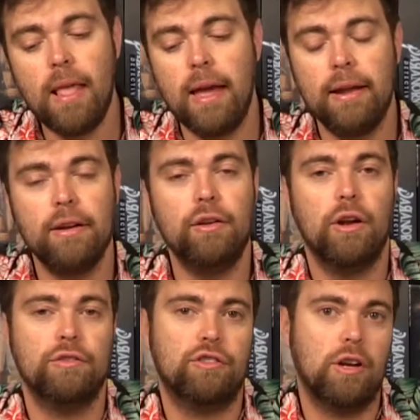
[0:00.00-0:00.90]
And you
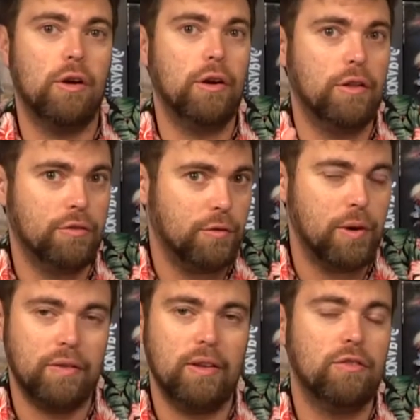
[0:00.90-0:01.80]
can also check out all this stuff.
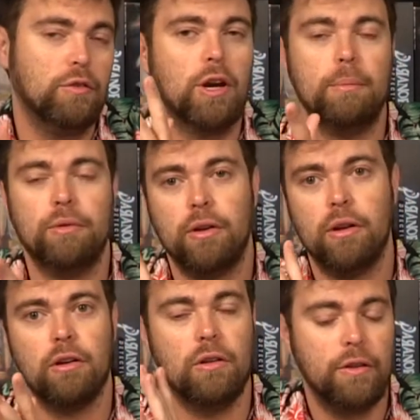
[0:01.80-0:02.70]
We have Instagram,
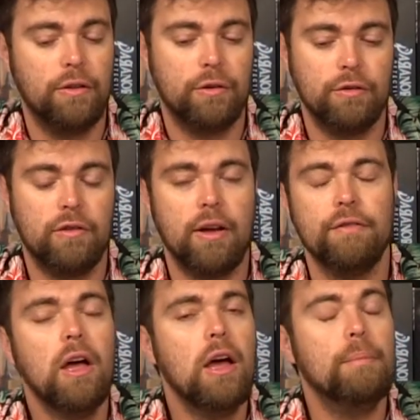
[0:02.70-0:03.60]
TikTok, and all that other good
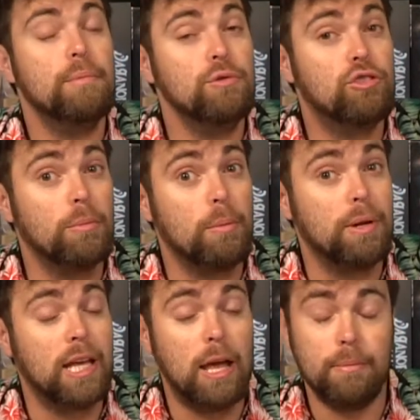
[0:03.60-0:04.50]
stuff. Moonshell
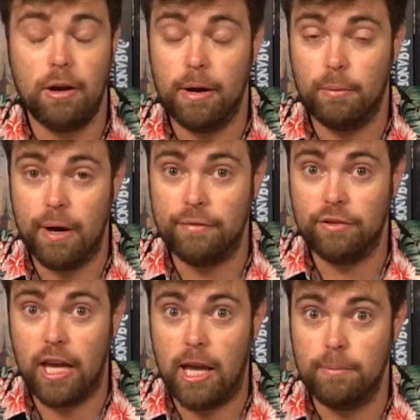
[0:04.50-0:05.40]
Mermaid Game, my
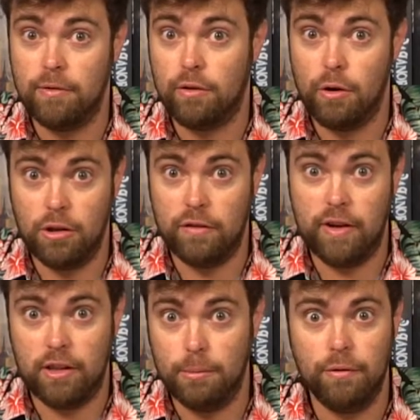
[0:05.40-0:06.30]
wife's game, is currently
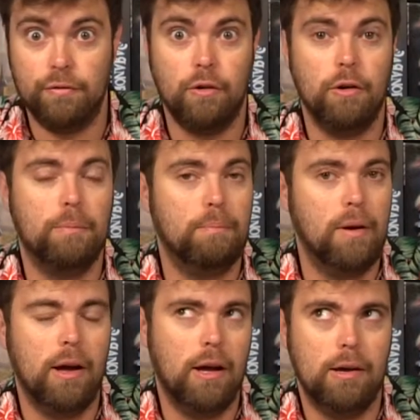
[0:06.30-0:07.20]
available for
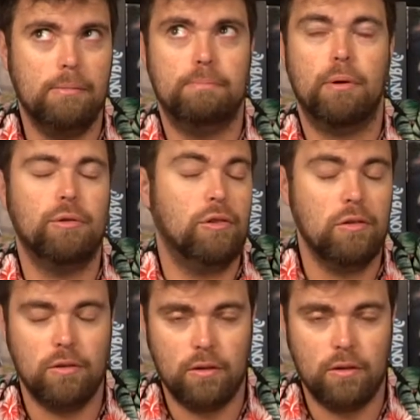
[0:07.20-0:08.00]
uh, purchase.